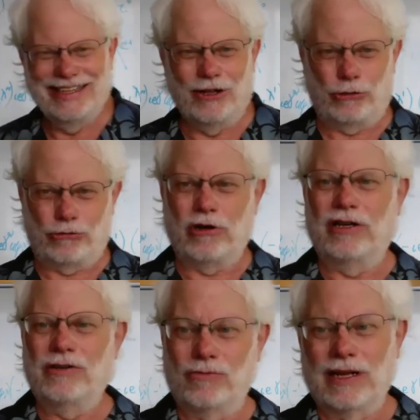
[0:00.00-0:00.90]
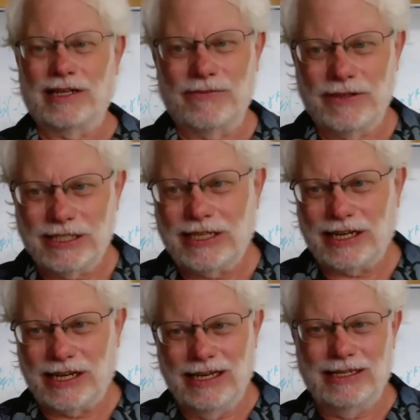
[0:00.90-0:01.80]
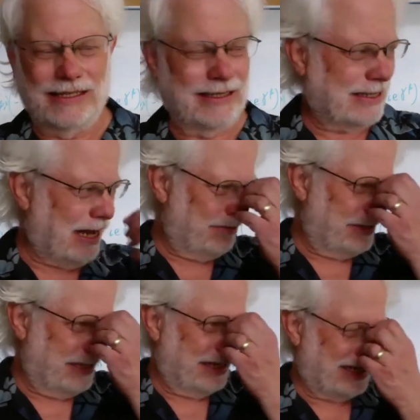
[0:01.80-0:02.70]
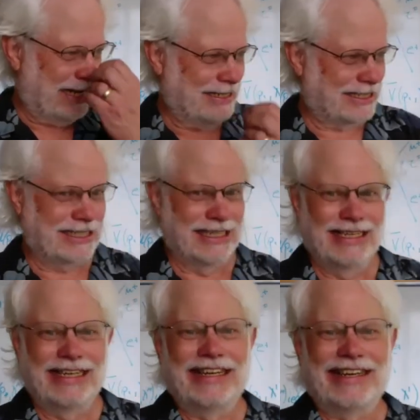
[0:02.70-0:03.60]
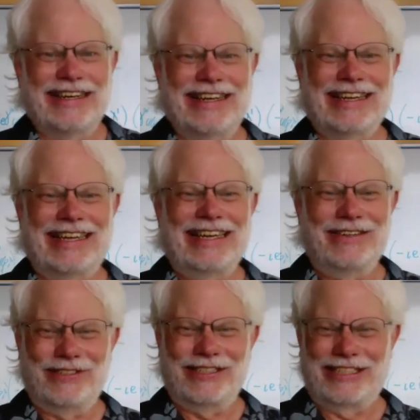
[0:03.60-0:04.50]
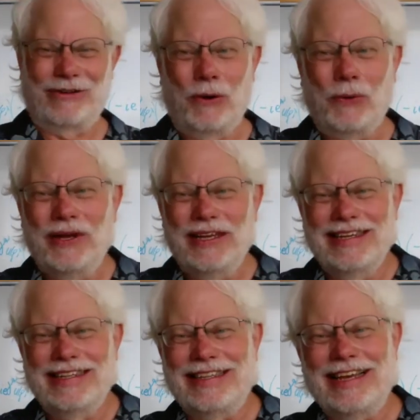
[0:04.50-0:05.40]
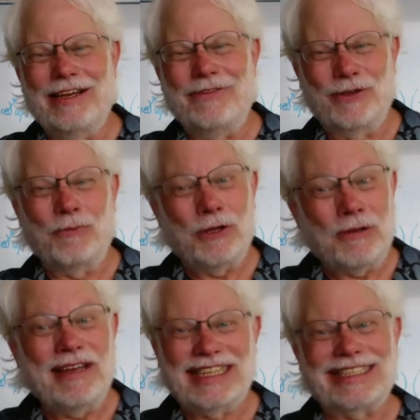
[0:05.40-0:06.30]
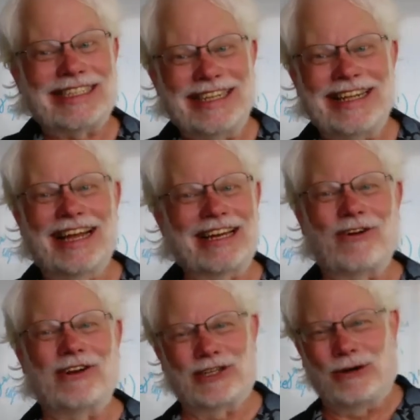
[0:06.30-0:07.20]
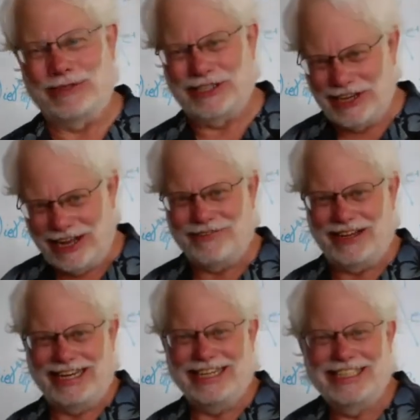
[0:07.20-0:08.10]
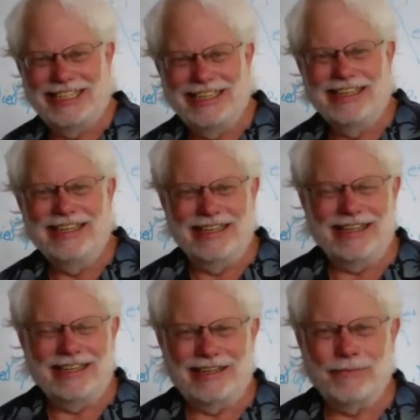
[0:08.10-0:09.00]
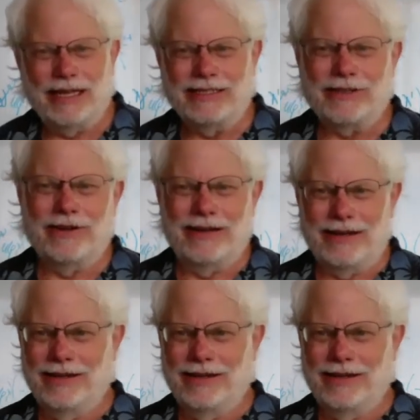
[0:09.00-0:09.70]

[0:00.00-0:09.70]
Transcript: ultra relativistic Compton case gives 0. If you put the masses in, that cross term does not vanish. It depends on